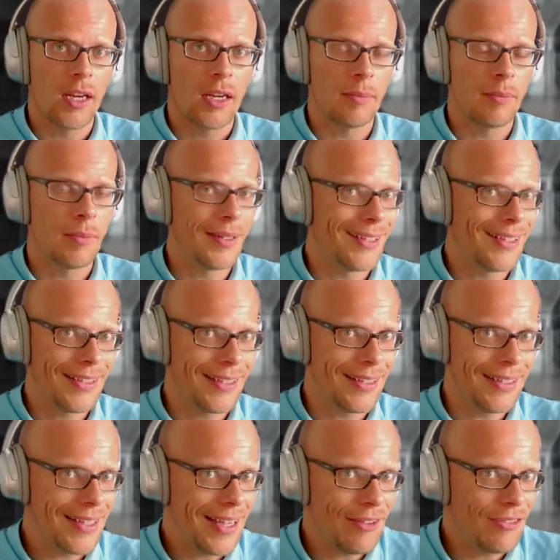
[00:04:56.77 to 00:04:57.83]
But in
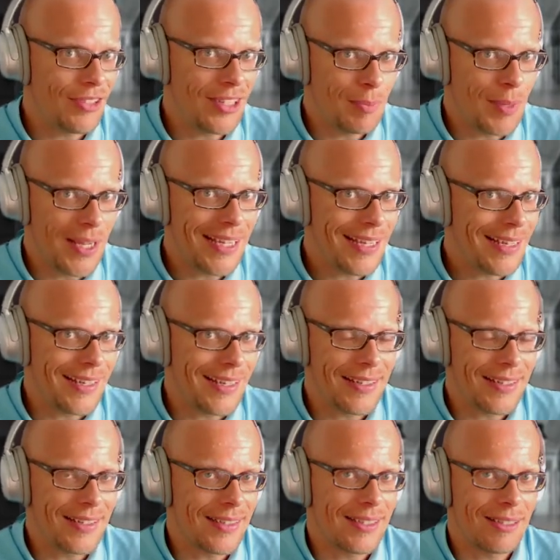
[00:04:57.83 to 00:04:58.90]
the FSP, it
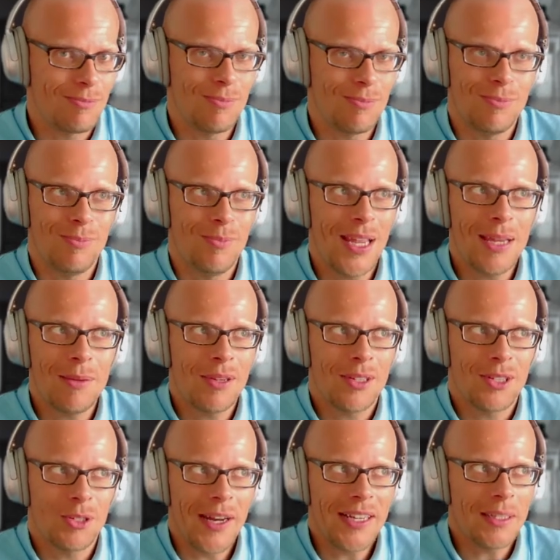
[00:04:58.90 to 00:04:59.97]
is maybe
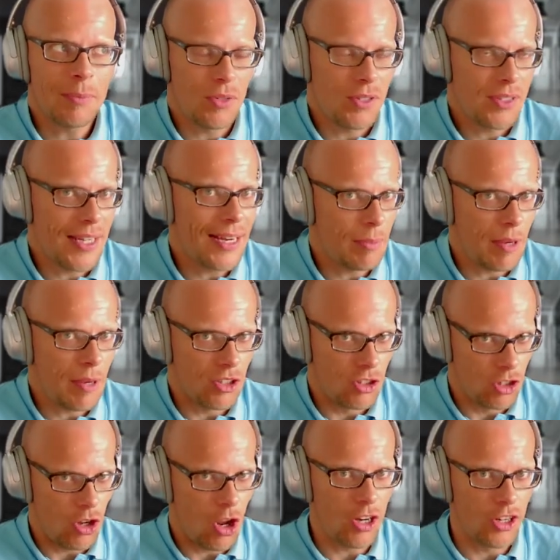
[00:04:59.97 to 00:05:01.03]
20% about
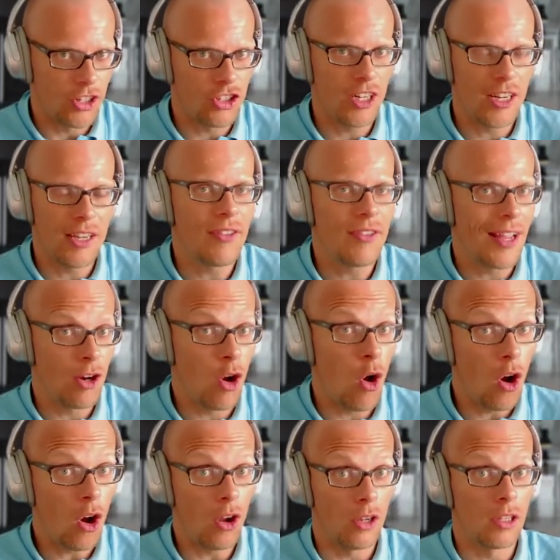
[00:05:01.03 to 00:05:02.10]
knowledge, if at
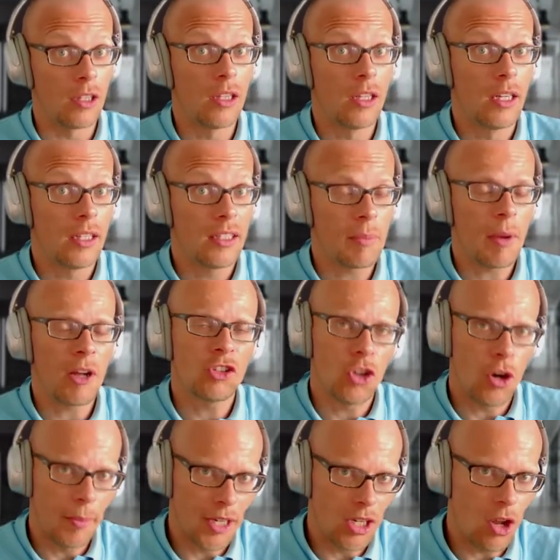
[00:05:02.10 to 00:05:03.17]
all. It's about
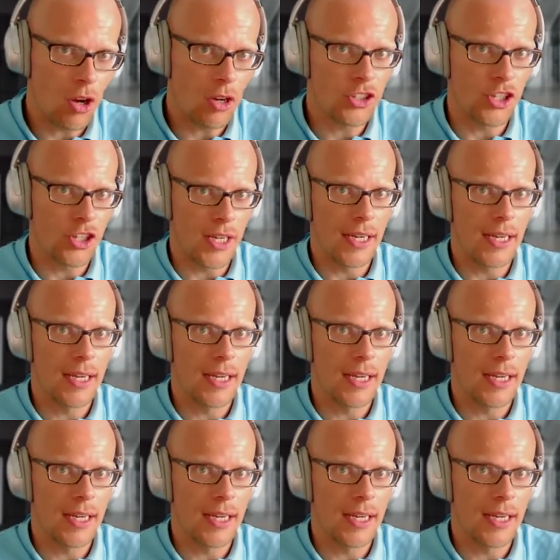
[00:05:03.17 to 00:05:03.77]
terminology.